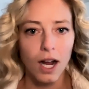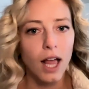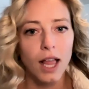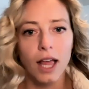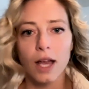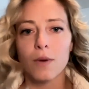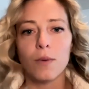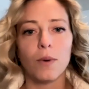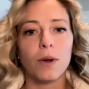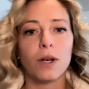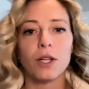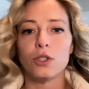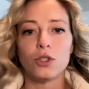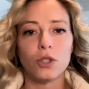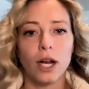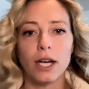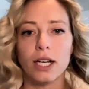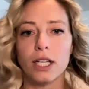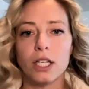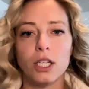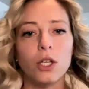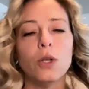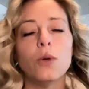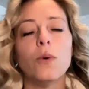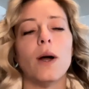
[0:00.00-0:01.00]
Like, what are you trying to
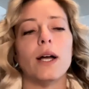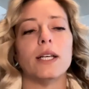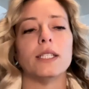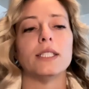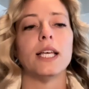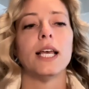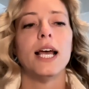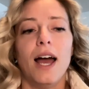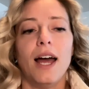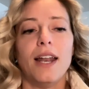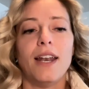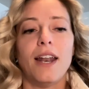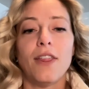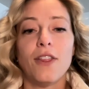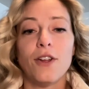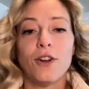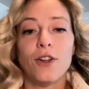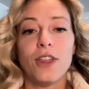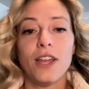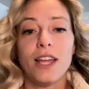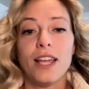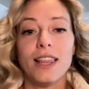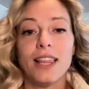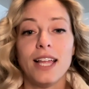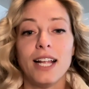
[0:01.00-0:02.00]
do to us? Another
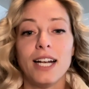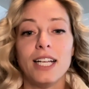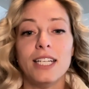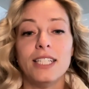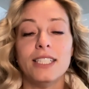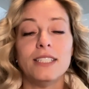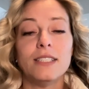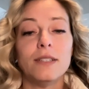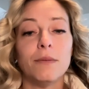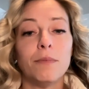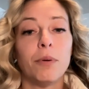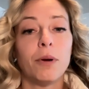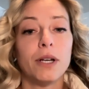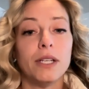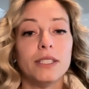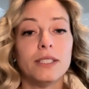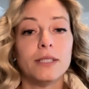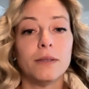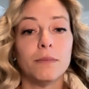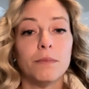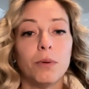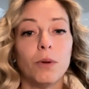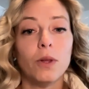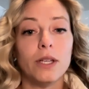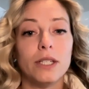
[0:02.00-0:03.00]
thing that is pretty
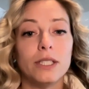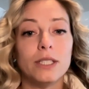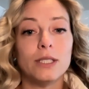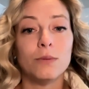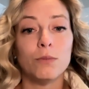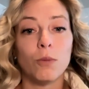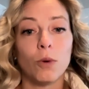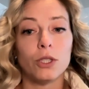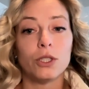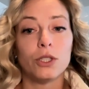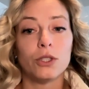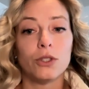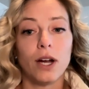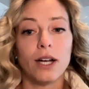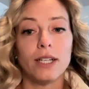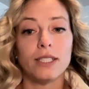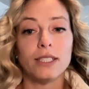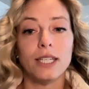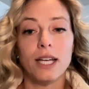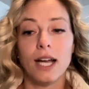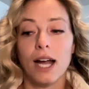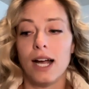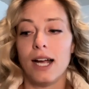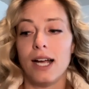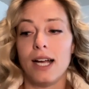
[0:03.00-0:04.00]
simple is
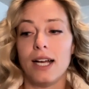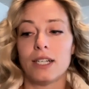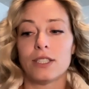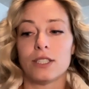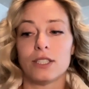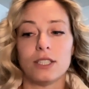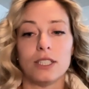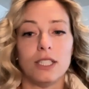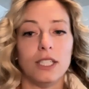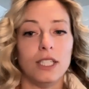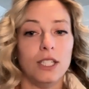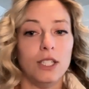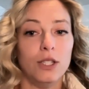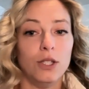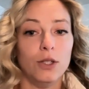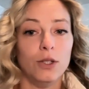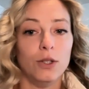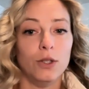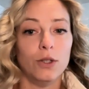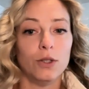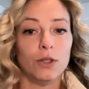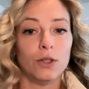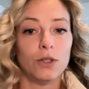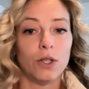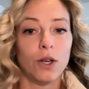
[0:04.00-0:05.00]
moisturizing. I actually
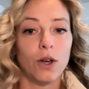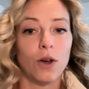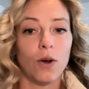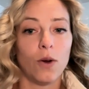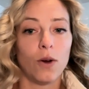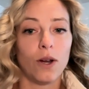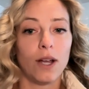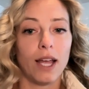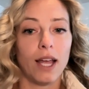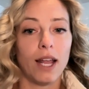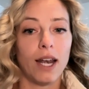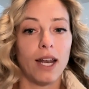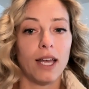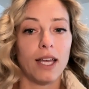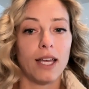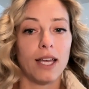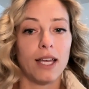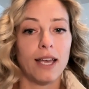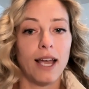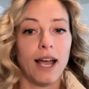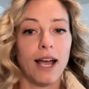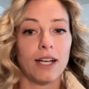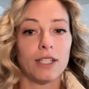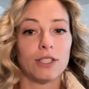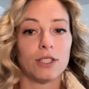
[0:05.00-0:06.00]
use organic
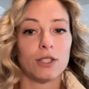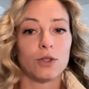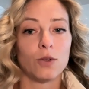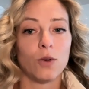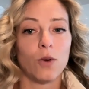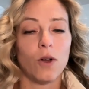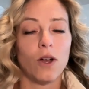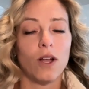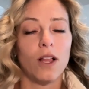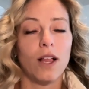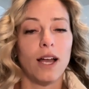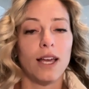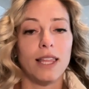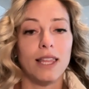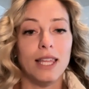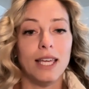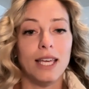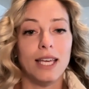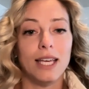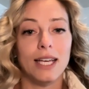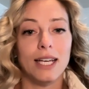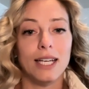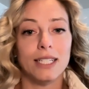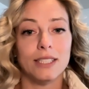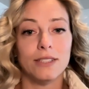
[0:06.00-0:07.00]
castor oil. I
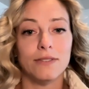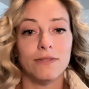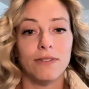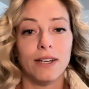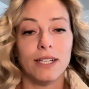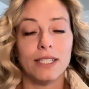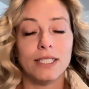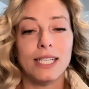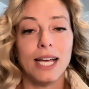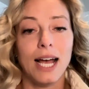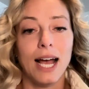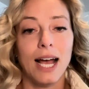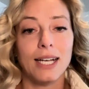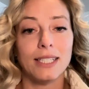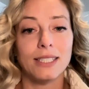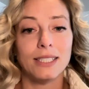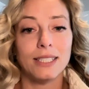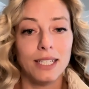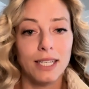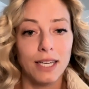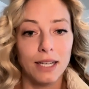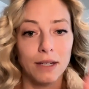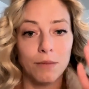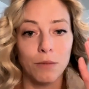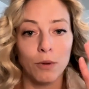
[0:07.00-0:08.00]
think it's
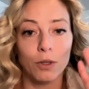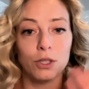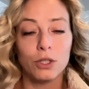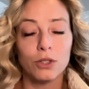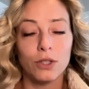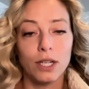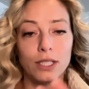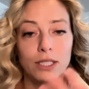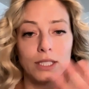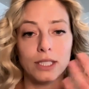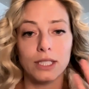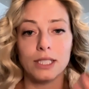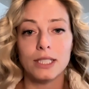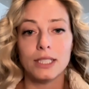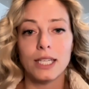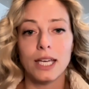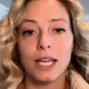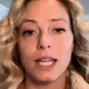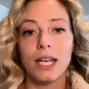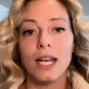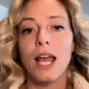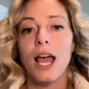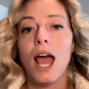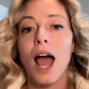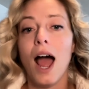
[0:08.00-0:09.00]
fantastic at moisturizing the
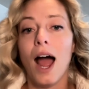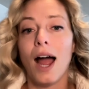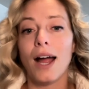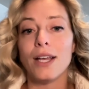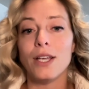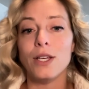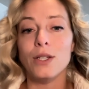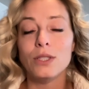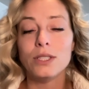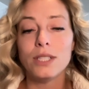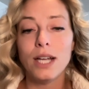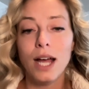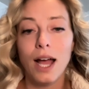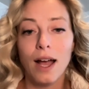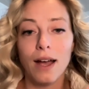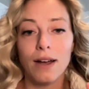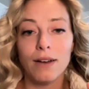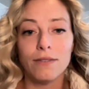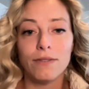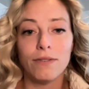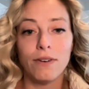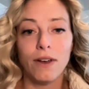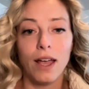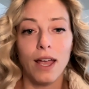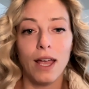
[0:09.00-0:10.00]
skin. I used to
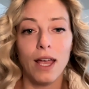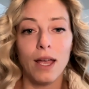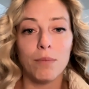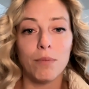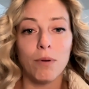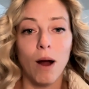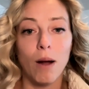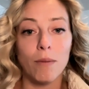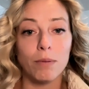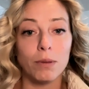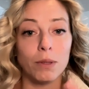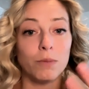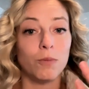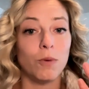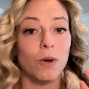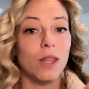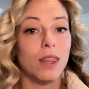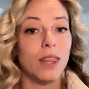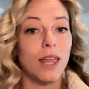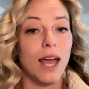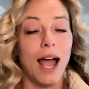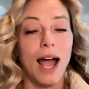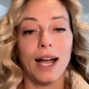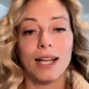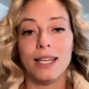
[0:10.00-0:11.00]
have a problem with
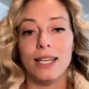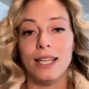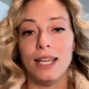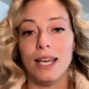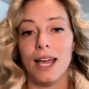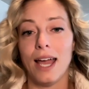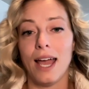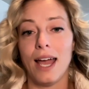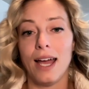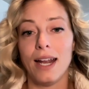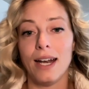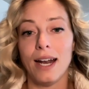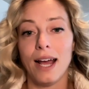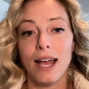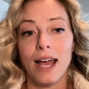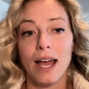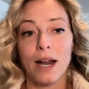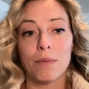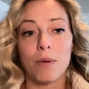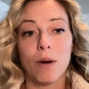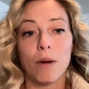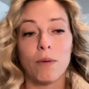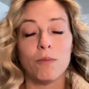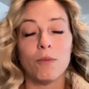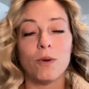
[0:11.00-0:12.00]
acne, and I had a
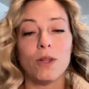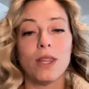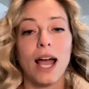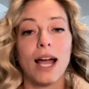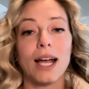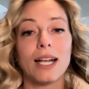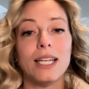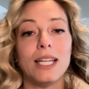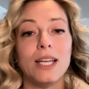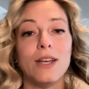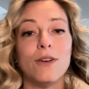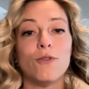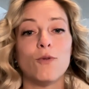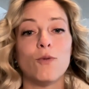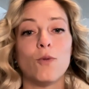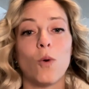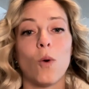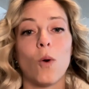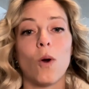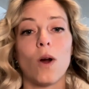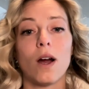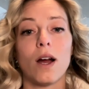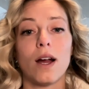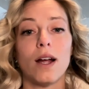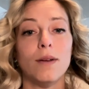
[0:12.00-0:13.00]
problem with acne
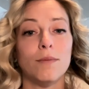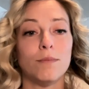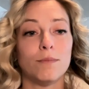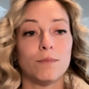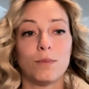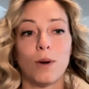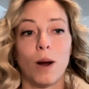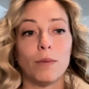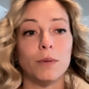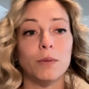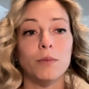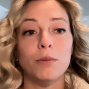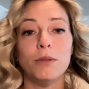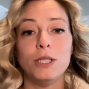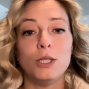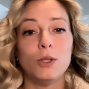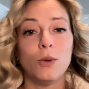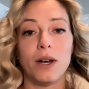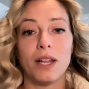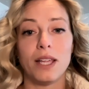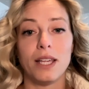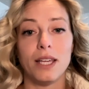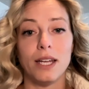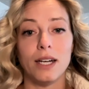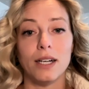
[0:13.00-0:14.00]
for probably
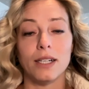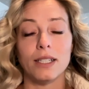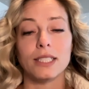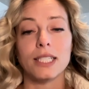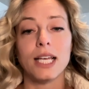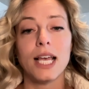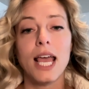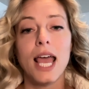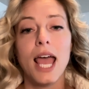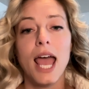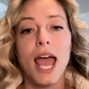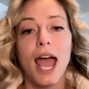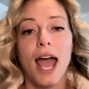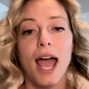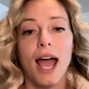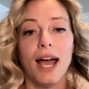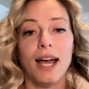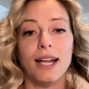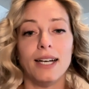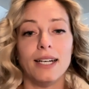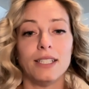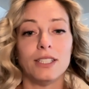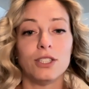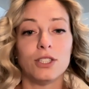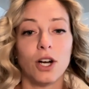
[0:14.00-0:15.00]
20 years.
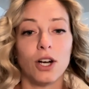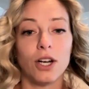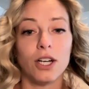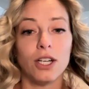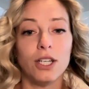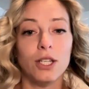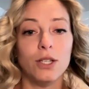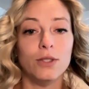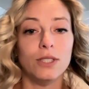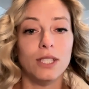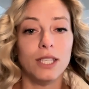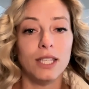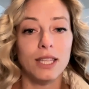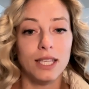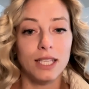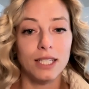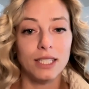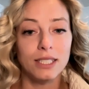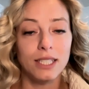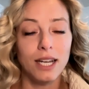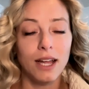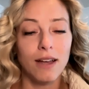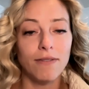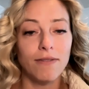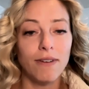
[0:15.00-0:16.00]
And I started using this
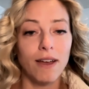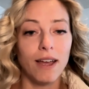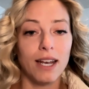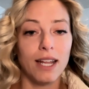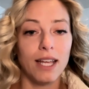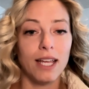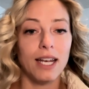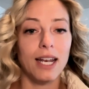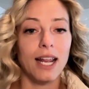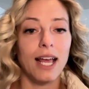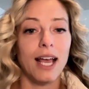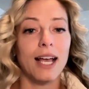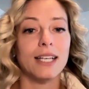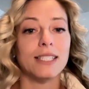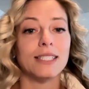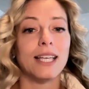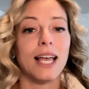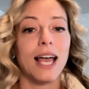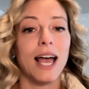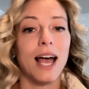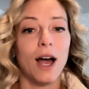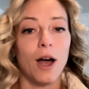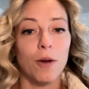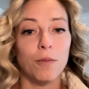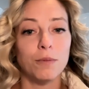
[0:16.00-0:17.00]
stuff, and it has
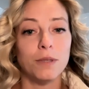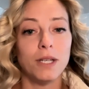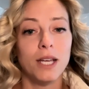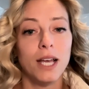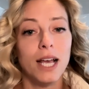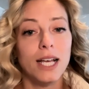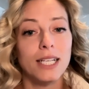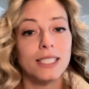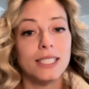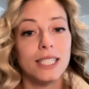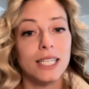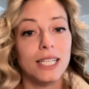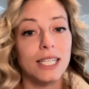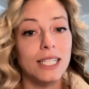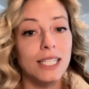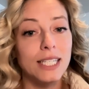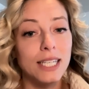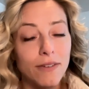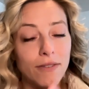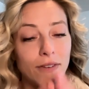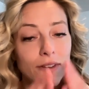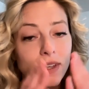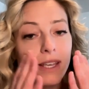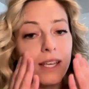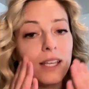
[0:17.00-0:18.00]
helped
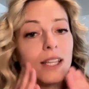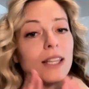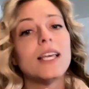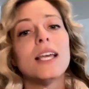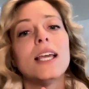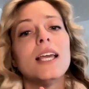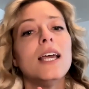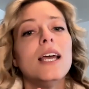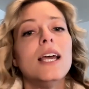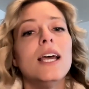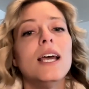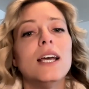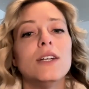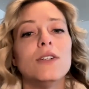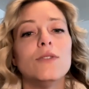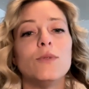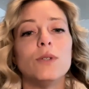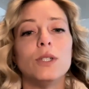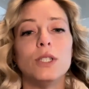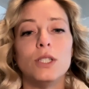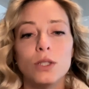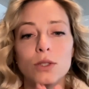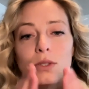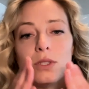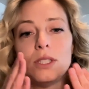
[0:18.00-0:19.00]
significantly
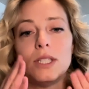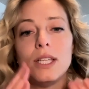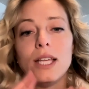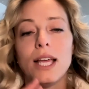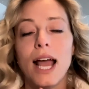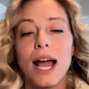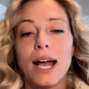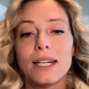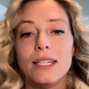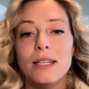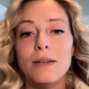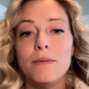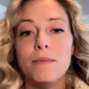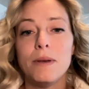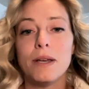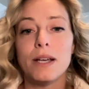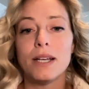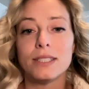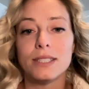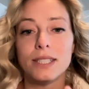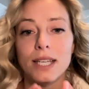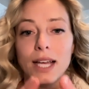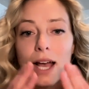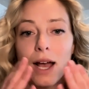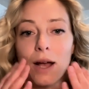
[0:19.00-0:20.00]
reduce the acne
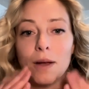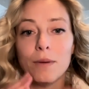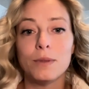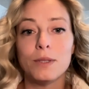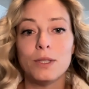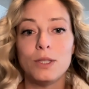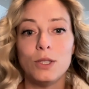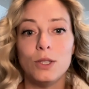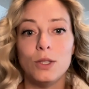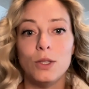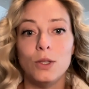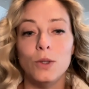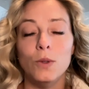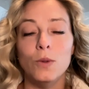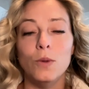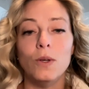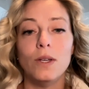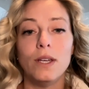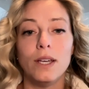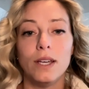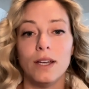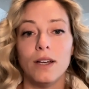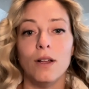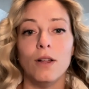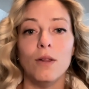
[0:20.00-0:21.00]
because it helps to
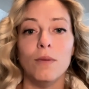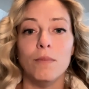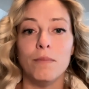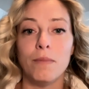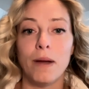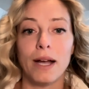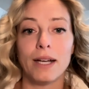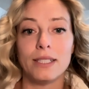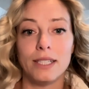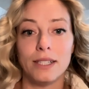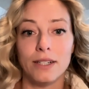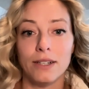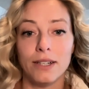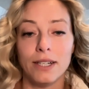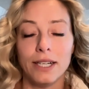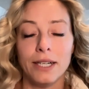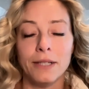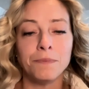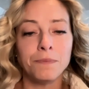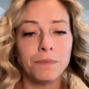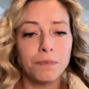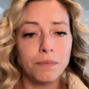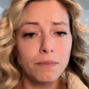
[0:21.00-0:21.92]
kill bacteria.